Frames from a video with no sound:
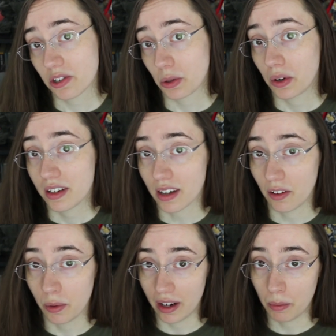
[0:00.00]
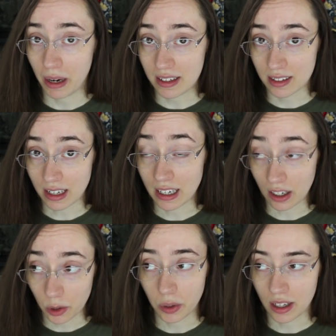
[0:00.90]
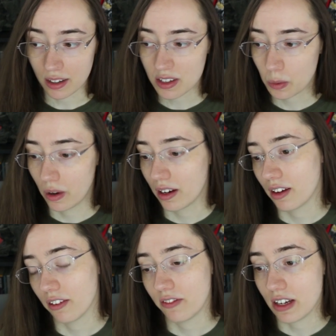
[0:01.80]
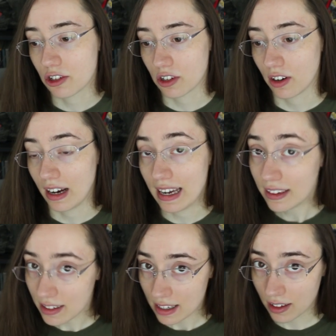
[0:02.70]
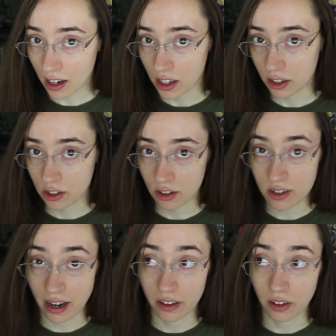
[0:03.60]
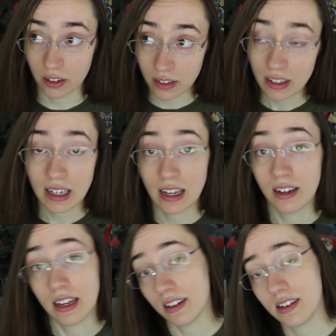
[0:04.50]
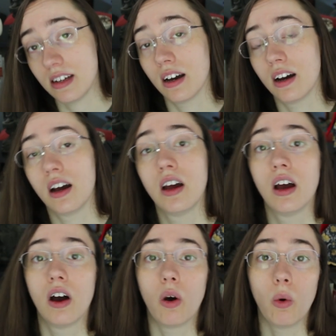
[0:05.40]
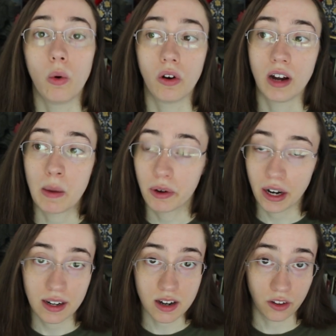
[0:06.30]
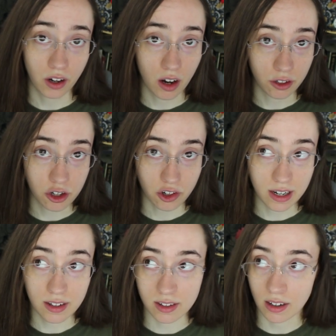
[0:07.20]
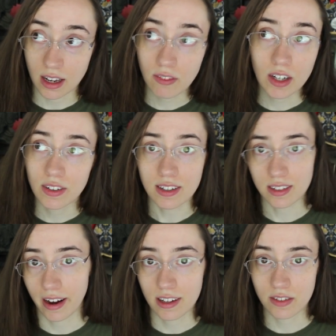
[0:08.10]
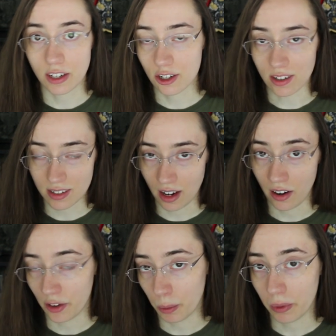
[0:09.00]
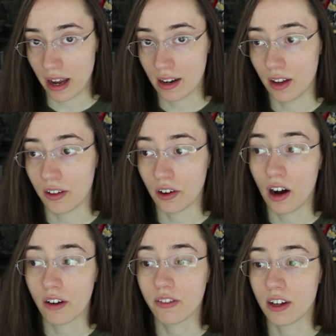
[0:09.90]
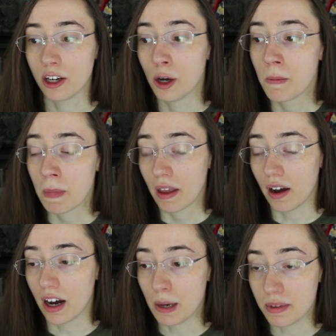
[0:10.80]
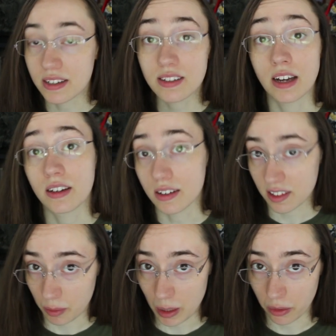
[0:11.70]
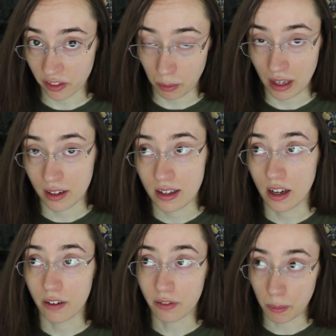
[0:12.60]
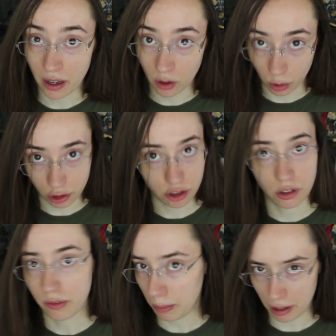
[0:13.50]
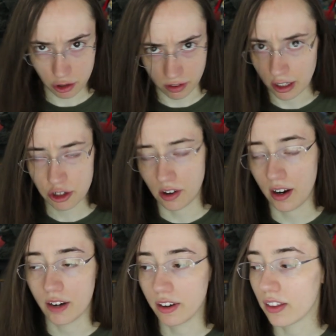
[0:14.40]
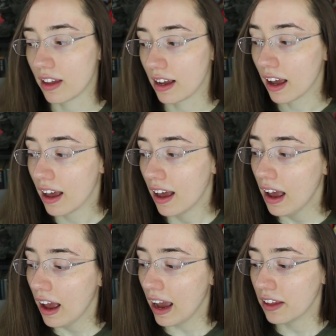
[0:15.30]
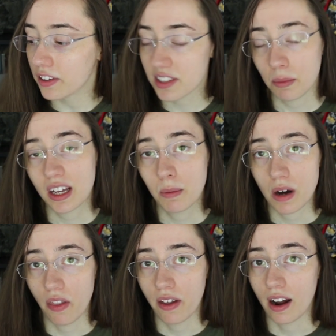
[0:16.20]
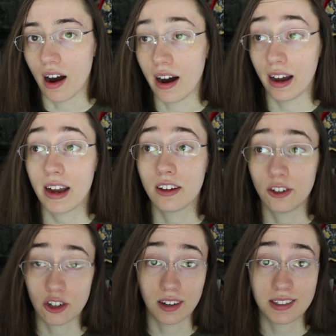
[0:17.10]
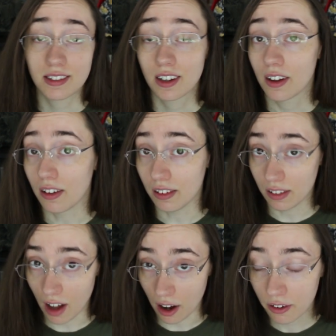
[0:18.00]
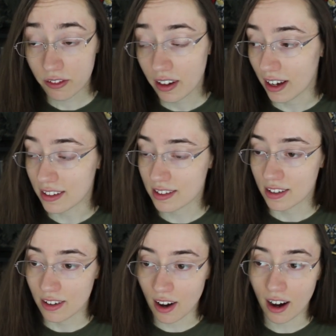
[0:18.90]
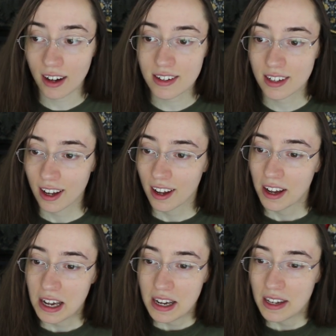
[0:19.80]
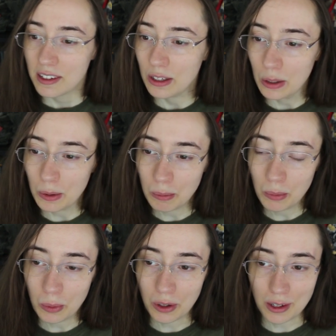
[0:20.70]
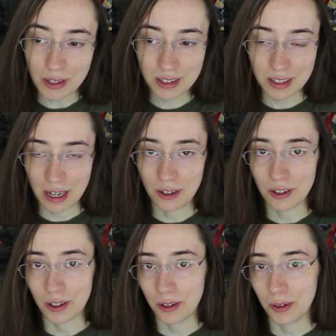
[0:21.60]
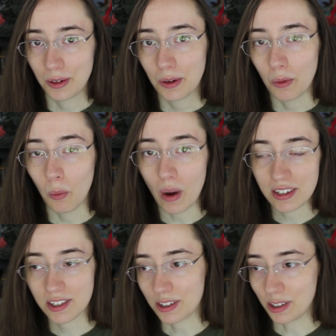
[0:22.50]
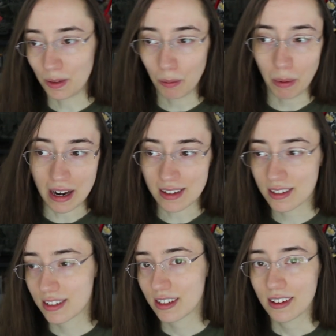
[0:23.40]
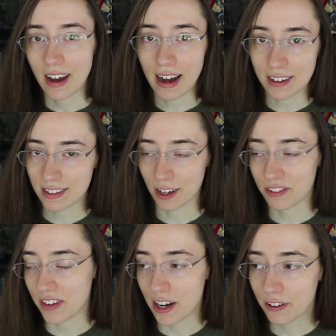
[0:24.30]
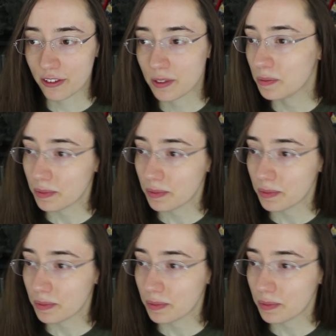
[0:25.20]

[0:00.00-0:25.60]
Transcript: the stories I read by Singh, including this one, feature Indian characters either living in India or emigrated to other countries, and even if it's science fiction set on another planet, they're often um, descendants of people from India, from that culture, from that tradition and everything. And there's something about that I just love. It's not your more standard Western-based SFF.